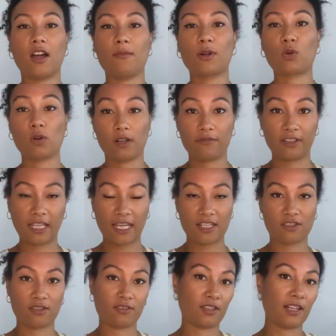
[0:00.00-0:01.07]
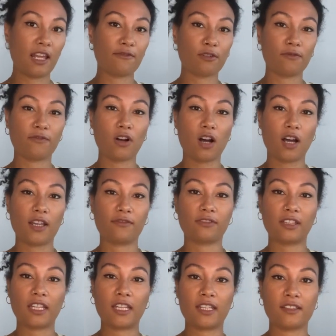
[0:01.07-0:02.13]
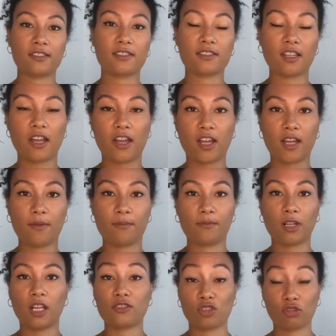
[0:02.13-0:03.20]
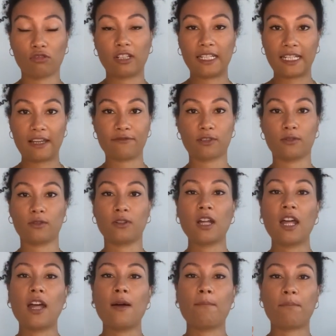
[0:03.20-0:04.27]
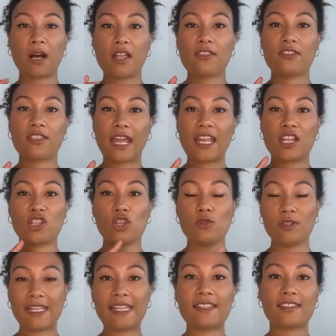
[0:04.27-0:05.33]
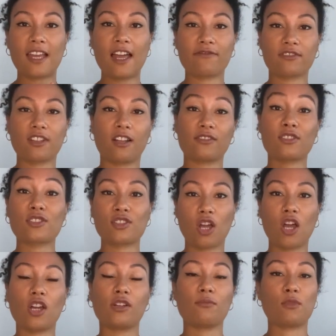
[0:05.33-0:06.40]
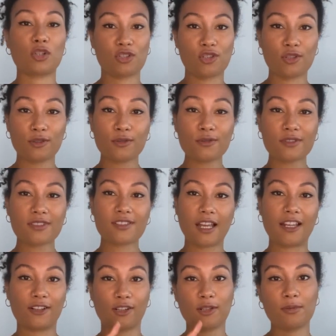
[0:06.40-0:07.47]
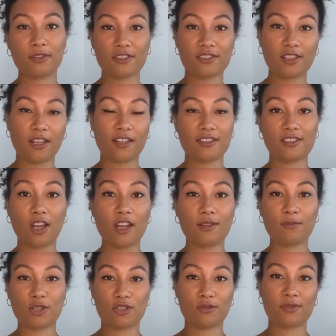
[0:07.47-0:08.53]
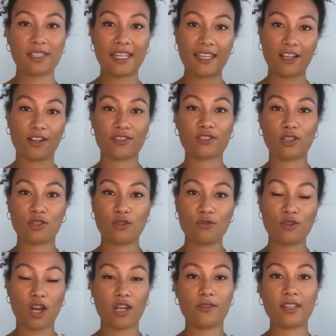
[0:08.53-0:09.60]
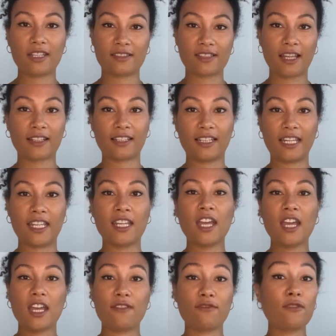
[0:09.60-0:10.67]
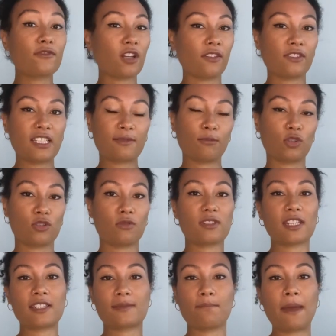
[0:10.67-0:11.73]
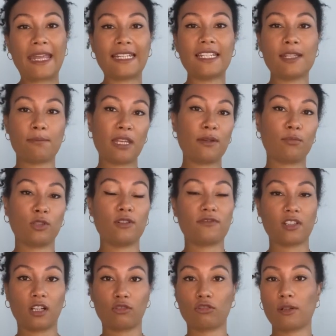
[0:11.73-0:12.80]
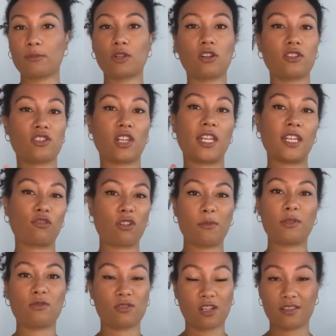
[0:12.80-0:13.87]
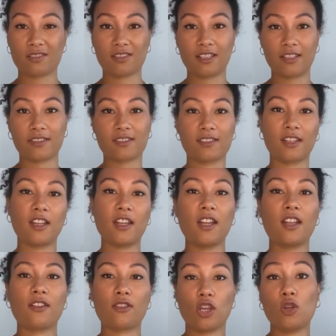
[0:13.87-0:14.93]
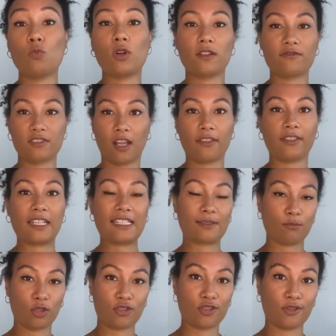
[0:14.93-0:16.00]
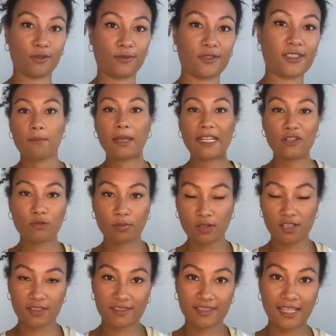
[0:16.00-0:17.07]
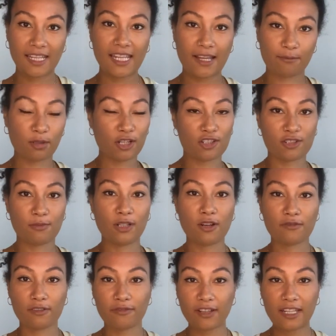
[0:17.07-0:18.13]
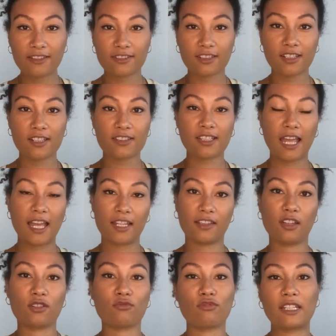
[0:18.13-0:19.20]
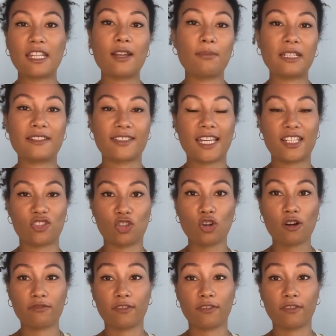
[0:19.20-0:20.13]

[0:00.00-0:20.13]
qualification. So level 5 is a degree level, but that you need to have done certain modules, and I'm going to put the certain modules here so you know exactly if you've done these modules. It's mainly people who've done criminology, criminal justice, who would have done these modules. Penal policy and punishment of offenders, and the rehabilitation of